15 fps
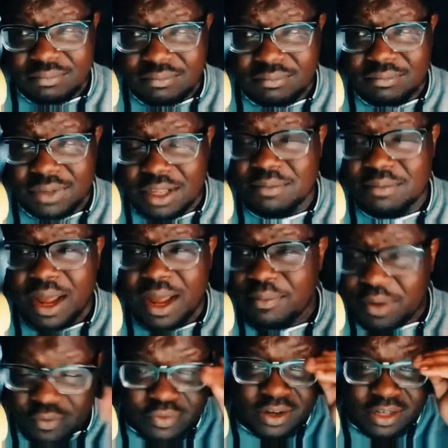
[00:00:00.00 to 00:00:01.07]
He might be
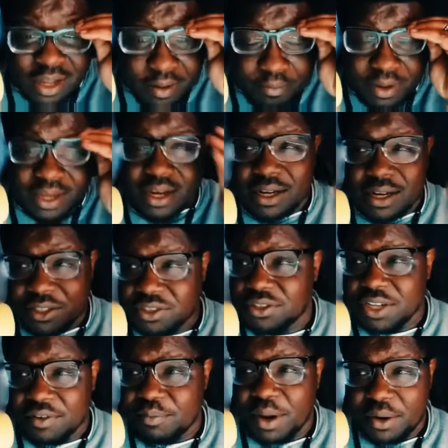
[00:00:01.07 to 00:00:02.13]
fudging because
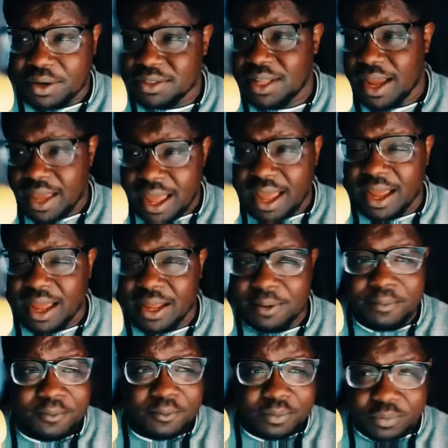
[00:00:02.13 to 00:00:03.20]
Jeff Merrick is like, hey,
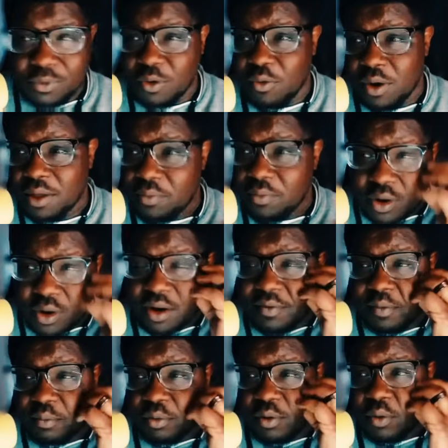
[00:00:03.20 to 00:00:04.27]
or one of
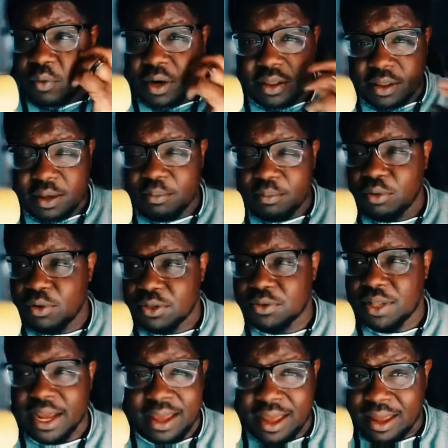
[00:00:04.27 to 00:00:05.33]
the employees are
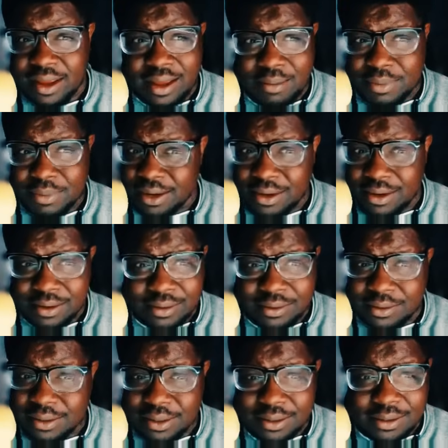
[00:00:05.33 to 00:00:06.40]
like, hey, I mean,
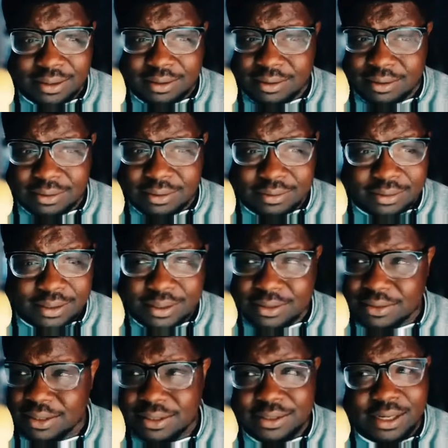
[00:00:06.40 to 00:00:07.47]

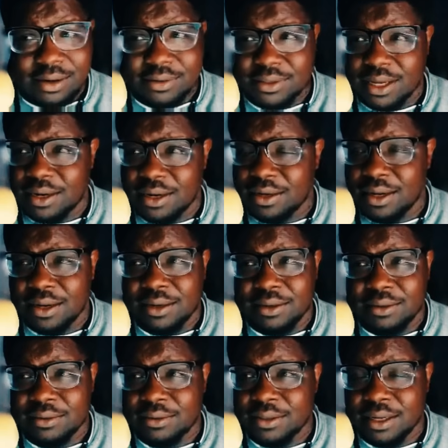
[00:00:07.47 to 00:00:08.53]
this sales data
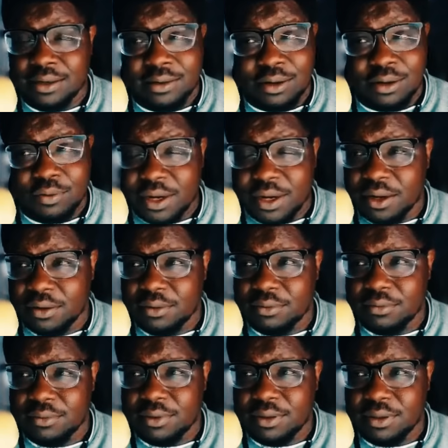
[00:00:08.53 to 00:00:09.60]
doesn't look real.
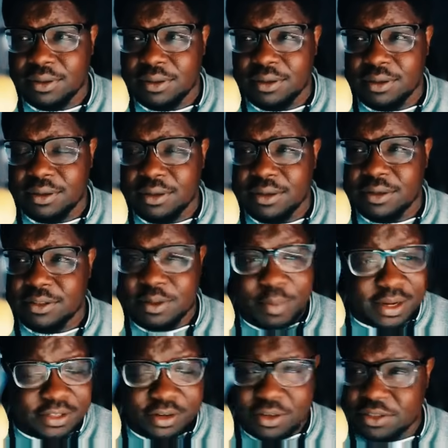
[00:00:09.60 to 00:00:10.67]
Somebody
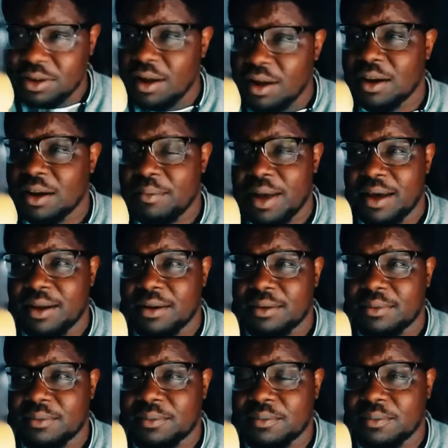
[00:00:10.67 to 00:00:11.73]
starts talking about it.
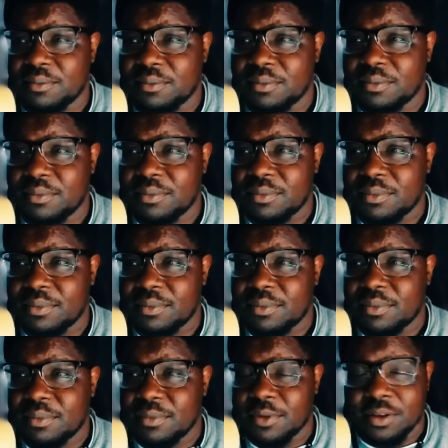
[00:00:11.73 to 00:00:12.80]

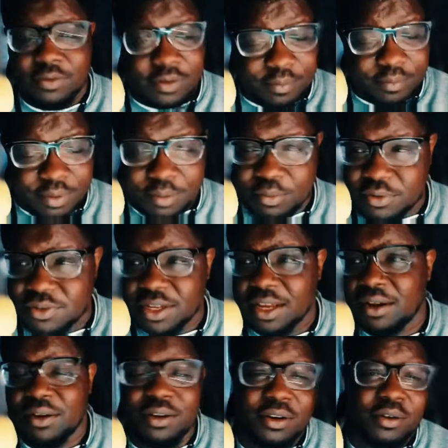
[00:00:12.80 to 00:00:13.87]
Some people say,
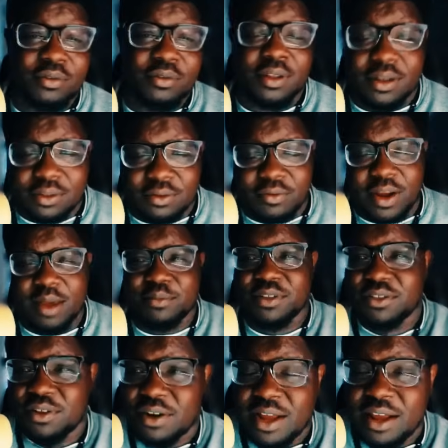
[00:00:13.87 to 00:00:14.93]
oh, the
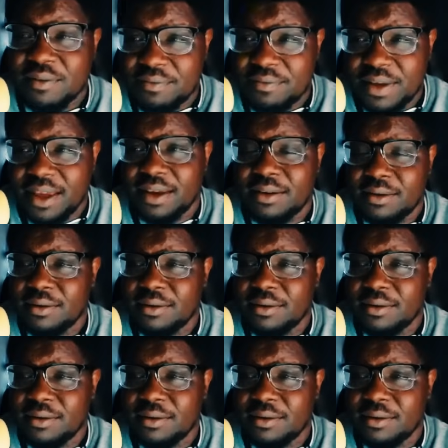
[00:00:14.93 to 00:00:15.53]
Ramseys are kind of fake.